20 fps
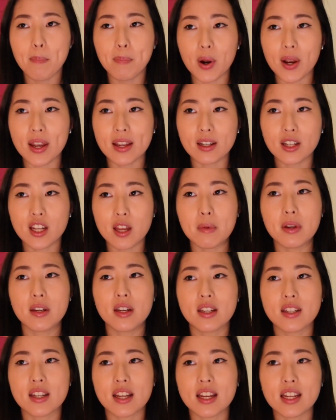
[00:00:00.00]
But in
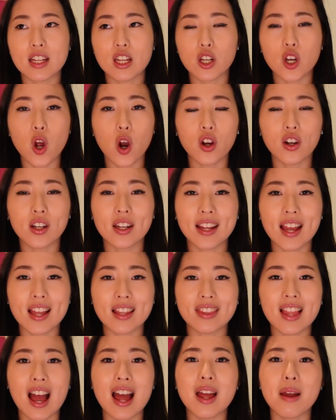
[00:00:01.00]
community, you're not going to
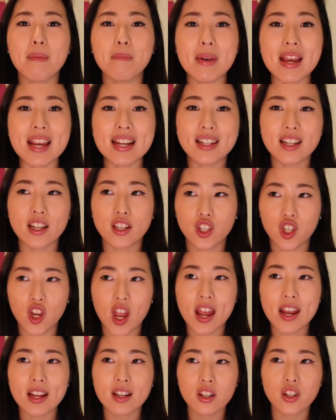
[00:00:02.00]
get that immediate
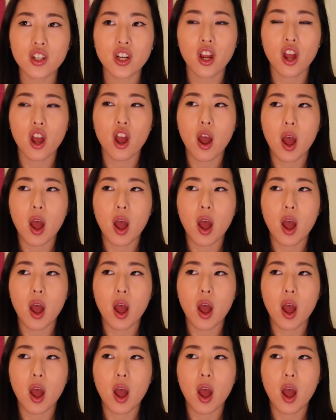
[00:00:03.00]
change.